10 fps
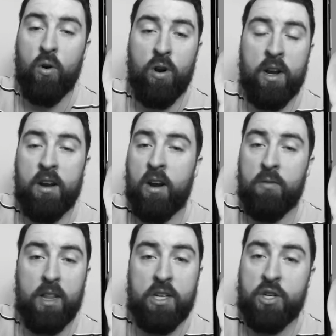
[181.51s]
or in
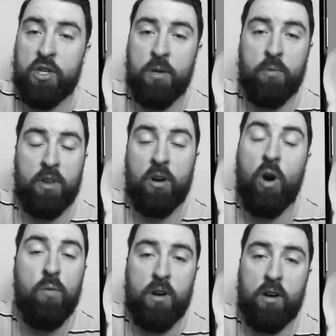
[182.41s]
our relationship with our
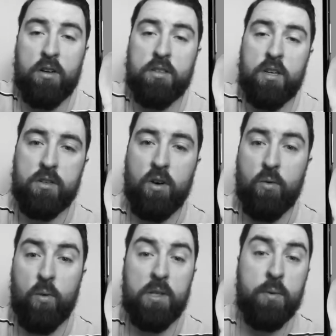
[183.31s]
coworkers. So,
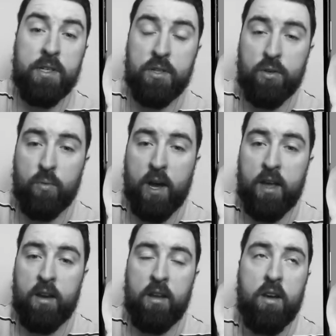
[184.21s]
what do we do
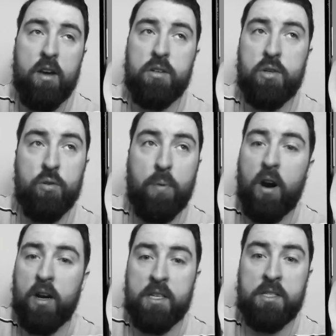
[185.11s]
when two
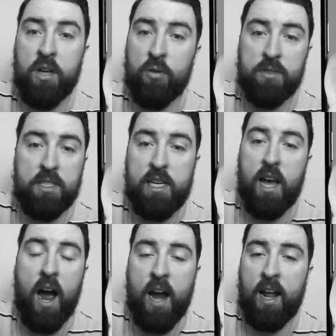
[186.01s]
parties don't
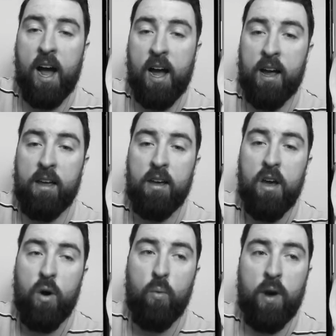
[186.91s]
see eye to
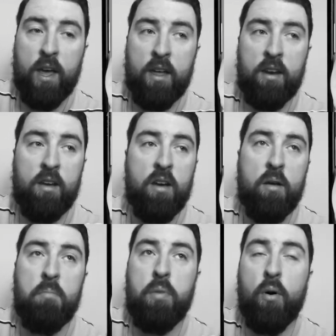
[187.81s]
eye? when
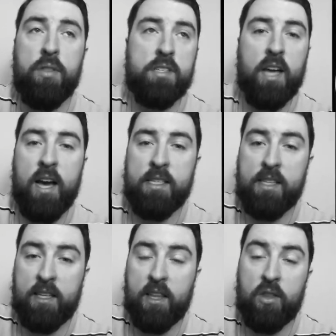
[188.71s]
both sides
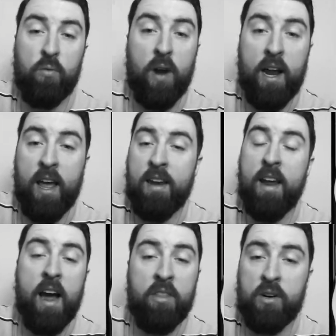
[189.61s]
think that they're right and
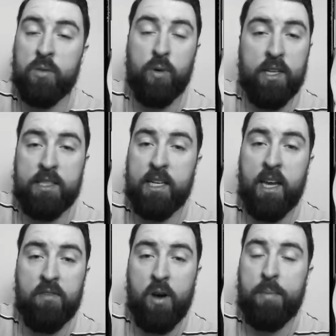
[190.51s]
neither is willing to
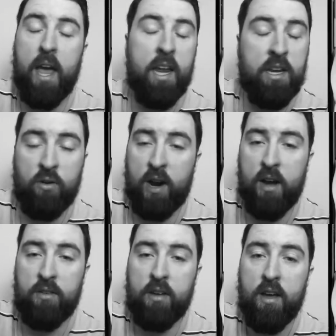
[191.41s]
give up any
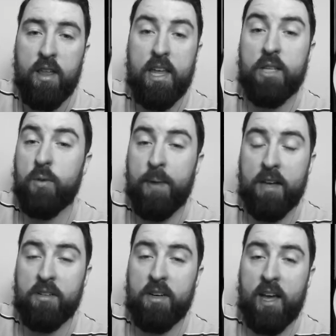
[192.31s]
ground. That's what
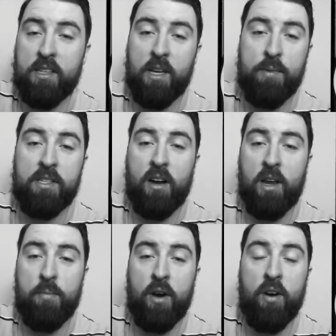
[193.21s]
Pastor Dan is going to be
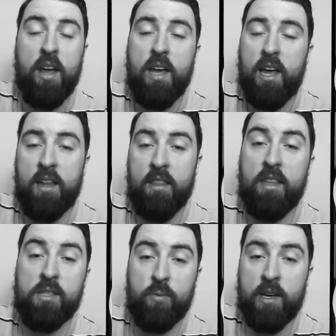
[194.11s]
talking about in
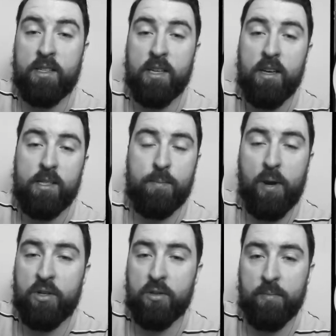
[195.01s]
this week's
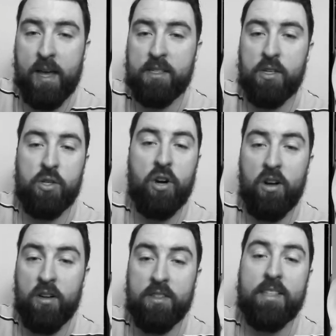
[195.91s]
special message
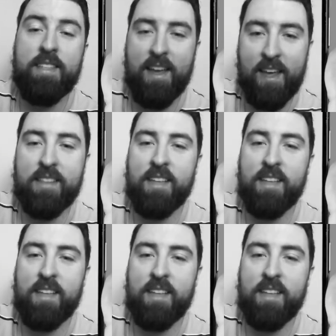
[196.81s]
called Taking